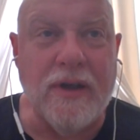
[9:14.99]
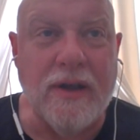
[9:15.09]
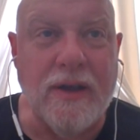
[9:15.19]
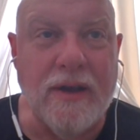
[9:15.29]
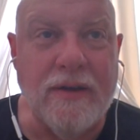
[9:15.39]

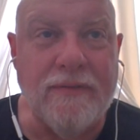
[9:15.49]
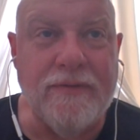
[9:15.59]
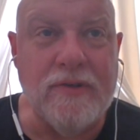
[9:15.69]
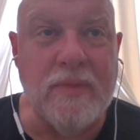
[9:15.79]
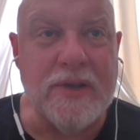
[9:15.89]
a
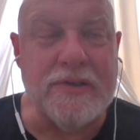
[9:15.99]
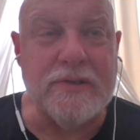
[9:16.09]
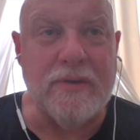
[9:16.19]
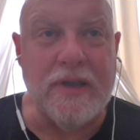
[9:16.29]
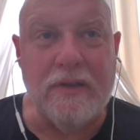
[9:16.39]
few months
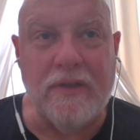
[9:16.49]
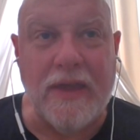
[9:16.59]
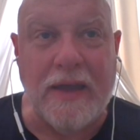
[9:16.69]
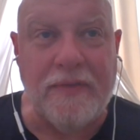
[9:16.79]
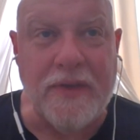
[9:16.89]
or a year of
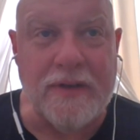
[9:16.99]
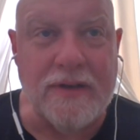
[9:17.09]
that that